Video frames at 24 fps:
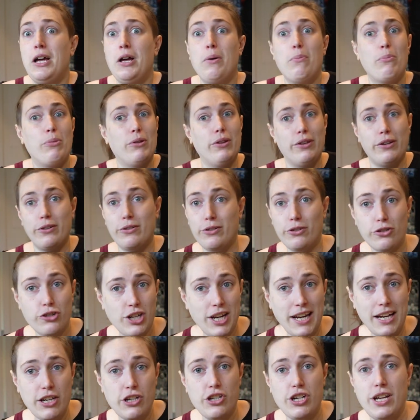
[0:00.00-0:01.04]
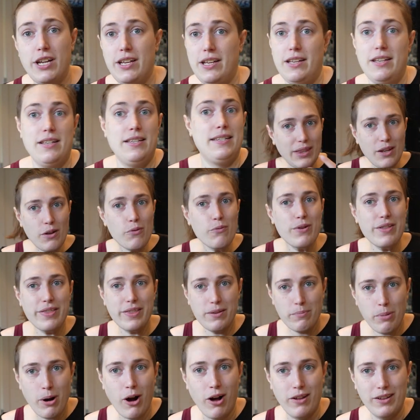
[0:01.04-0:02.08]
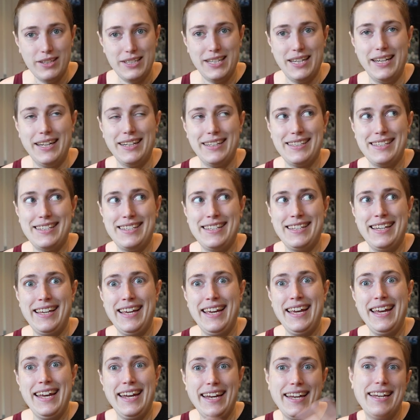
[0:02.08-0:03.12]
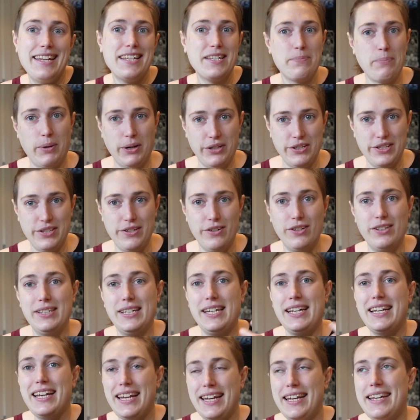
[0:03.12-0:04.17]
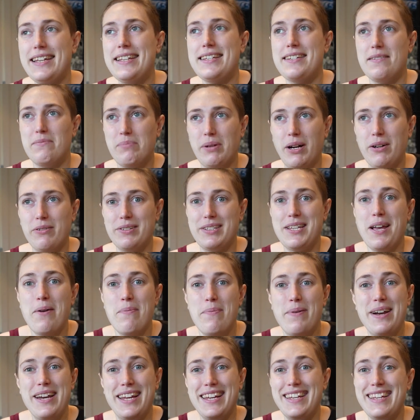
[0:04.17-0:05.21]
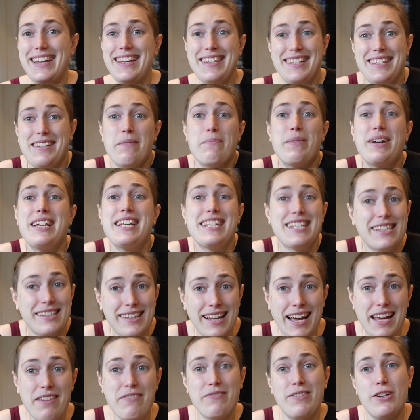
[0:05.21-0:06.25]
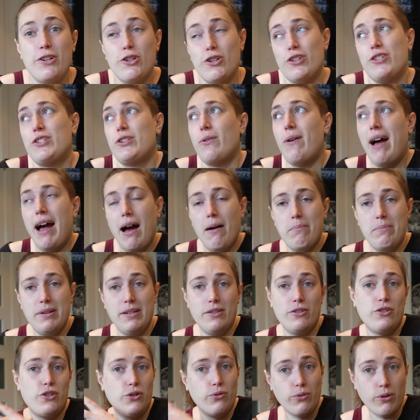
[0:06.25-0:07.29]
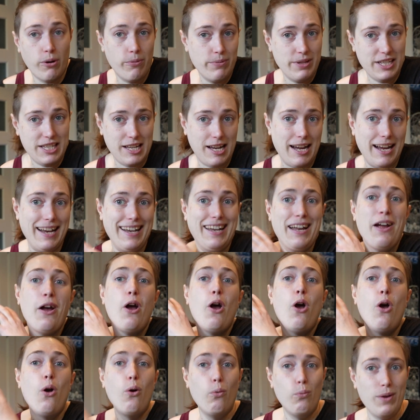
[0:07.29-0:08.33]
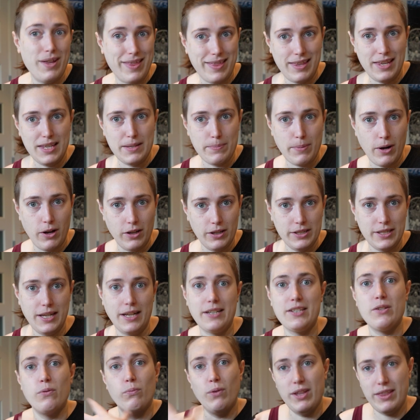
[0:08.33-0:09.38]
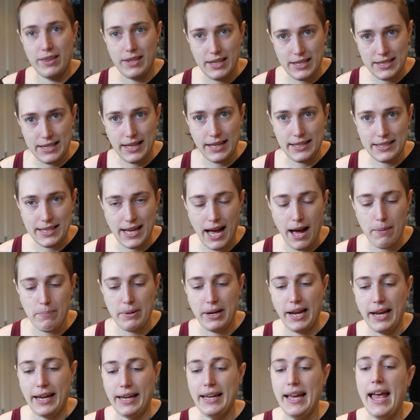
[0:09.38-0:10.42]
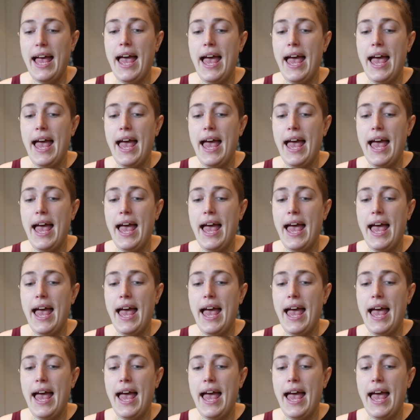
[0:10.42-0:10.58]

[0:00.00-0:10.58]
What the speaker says: political changes with the politics, it is personal. It is about it's somebody's life that just so happens to coincide with these politics, with these things happening.